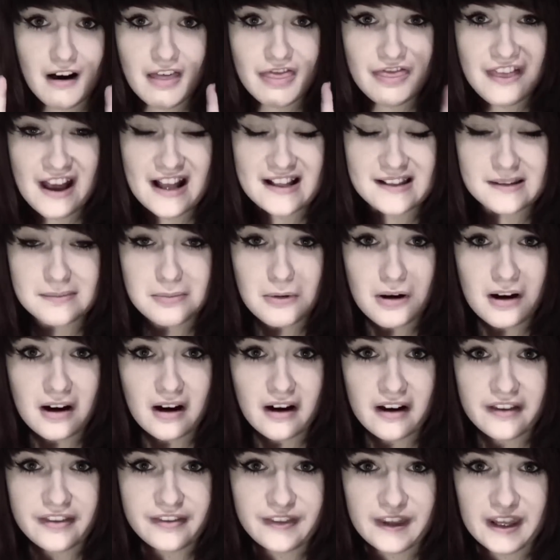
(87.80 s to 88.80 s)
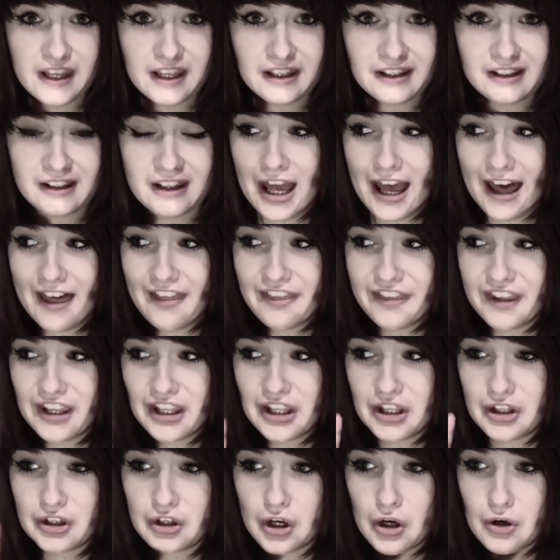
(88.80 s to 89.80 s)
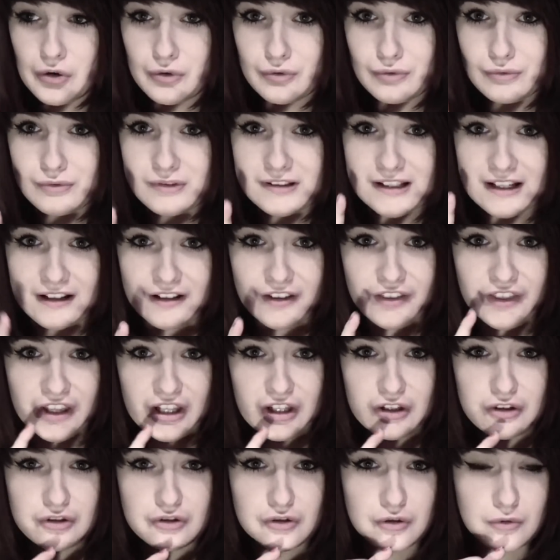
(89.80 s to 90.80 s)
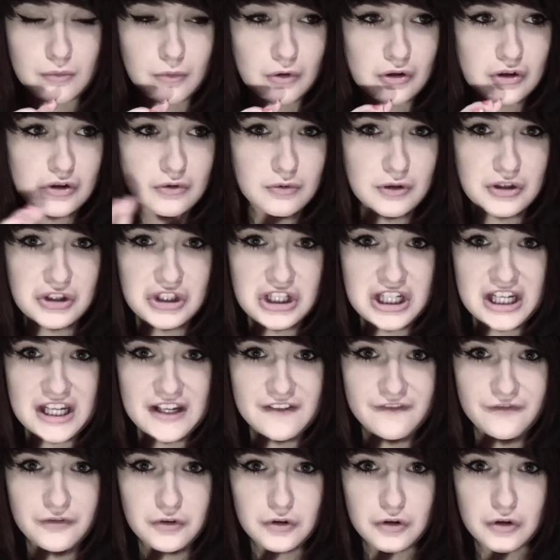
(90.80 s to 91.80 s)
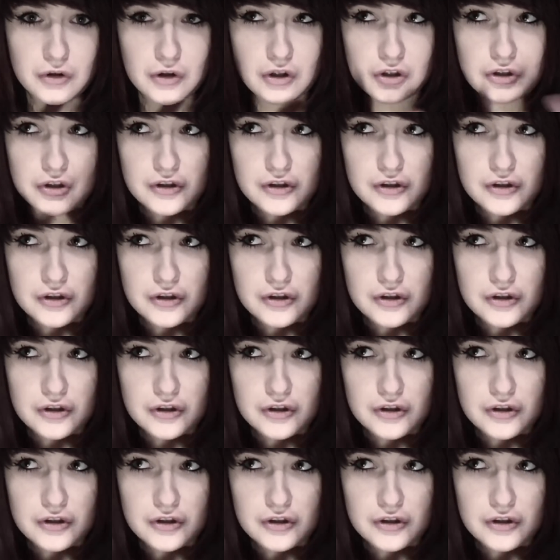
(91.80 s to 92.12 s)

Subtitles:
That's why I think having goals and things you want to achieve for